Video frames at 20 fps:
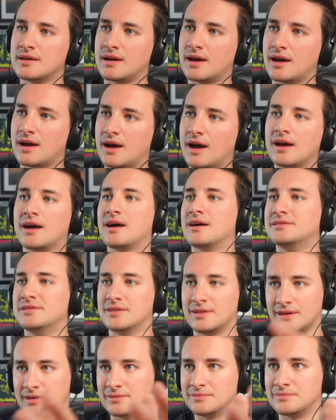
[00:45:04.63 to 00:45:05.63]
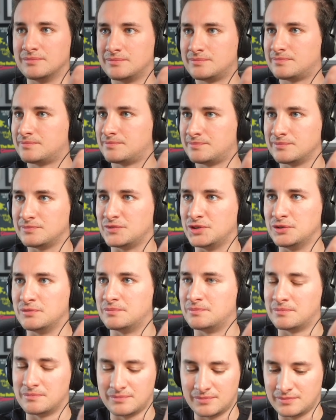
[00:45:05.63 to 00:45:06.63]
uh, and and you
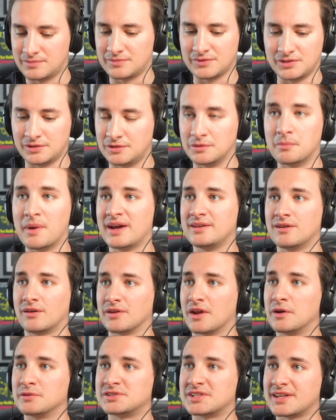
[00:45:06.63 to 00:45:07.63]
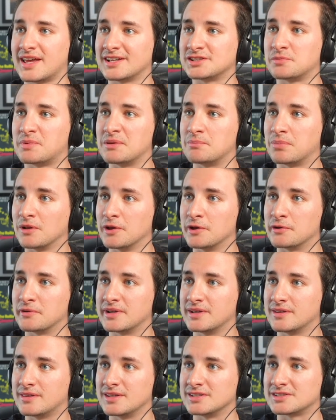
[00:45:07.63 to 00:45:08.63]
you may not know because it gets a bit
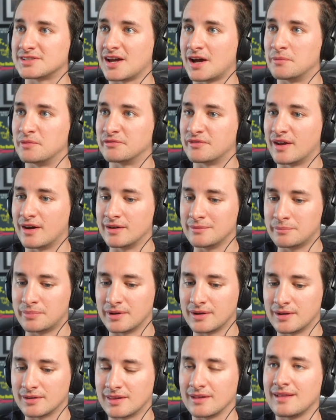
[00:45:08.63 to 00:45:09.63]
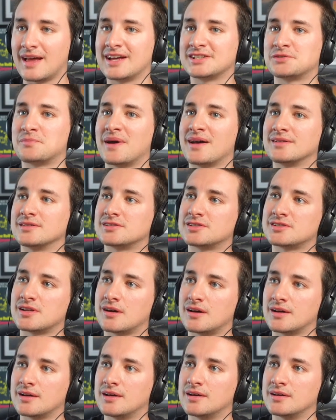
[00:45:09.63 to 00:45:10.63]
blurry at this time of night, but uh, the last man
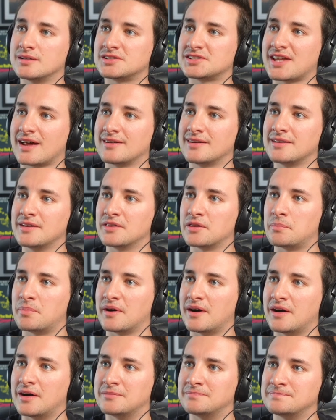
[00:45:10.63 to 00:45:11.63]
sta- uh, standing at the bar.